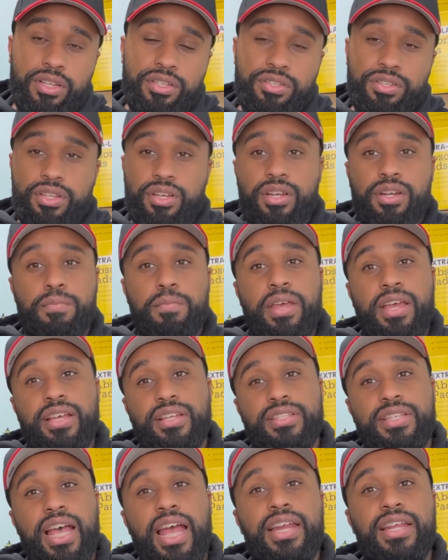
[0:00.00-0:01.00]
So they're going to make
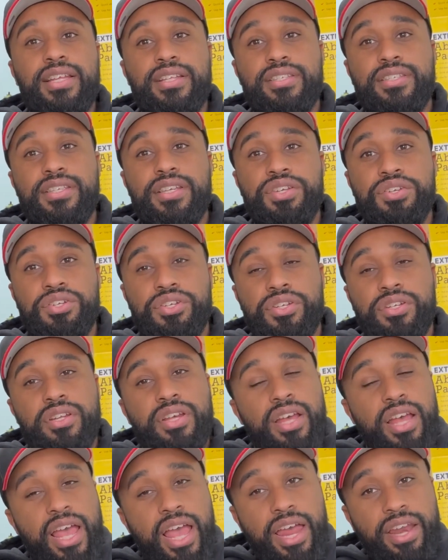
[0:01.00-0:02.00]
a tiny incision
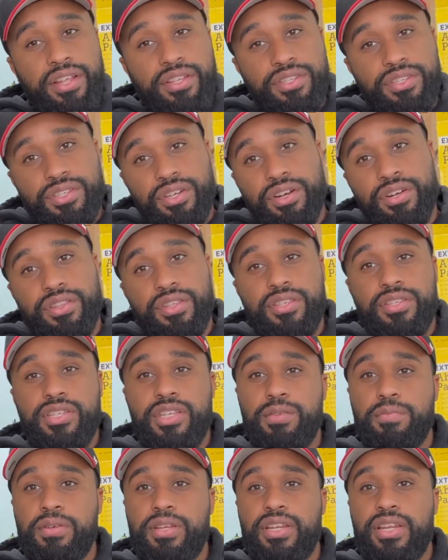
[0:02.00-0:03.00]
and insert the
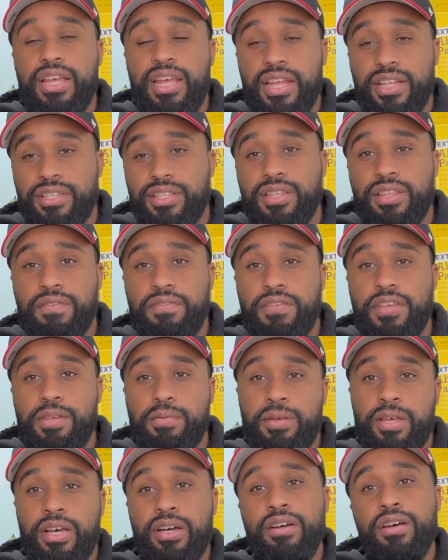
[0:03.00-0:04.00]
semen into the
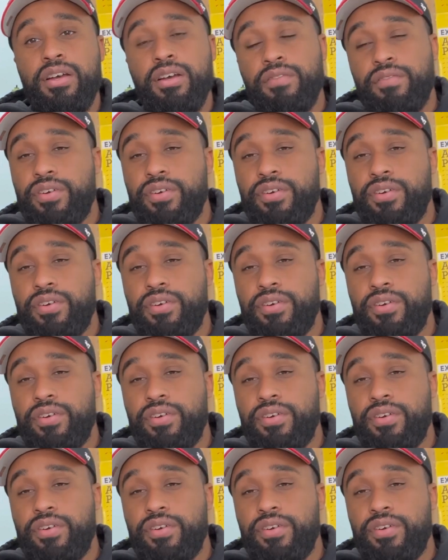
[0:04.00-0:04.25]
female,